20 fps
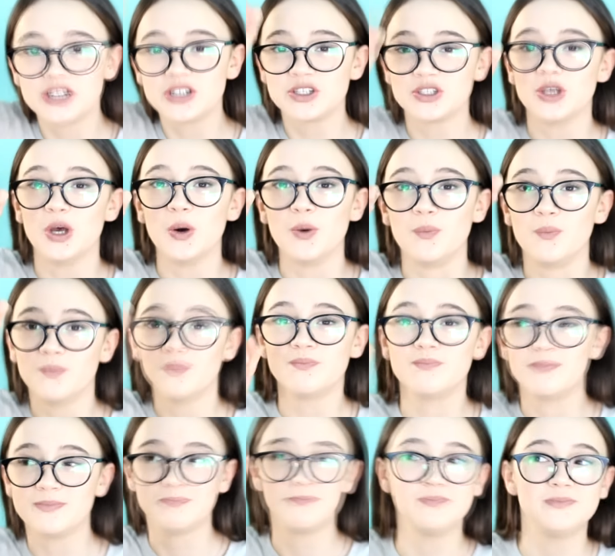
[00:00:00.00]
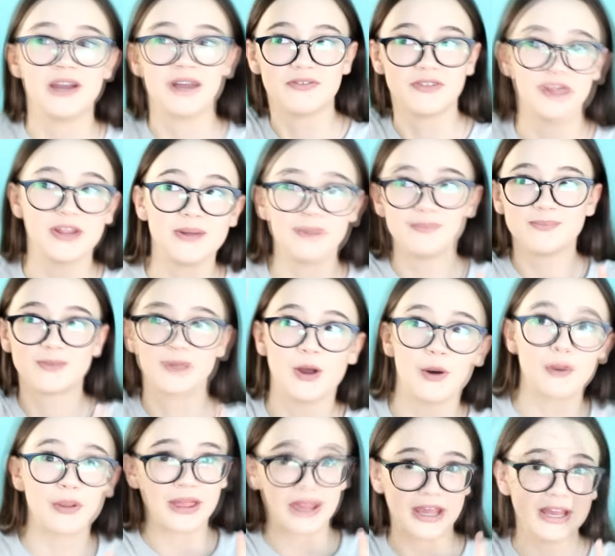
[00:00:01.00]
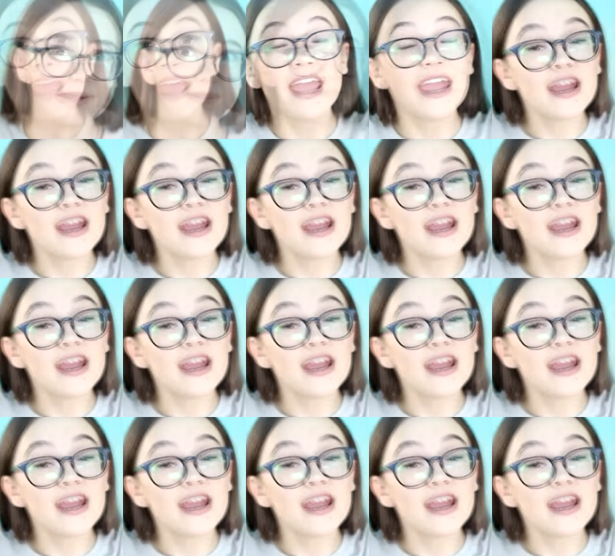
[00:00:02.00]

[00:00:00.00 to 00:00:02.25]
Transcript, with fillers: So, definitely go click it.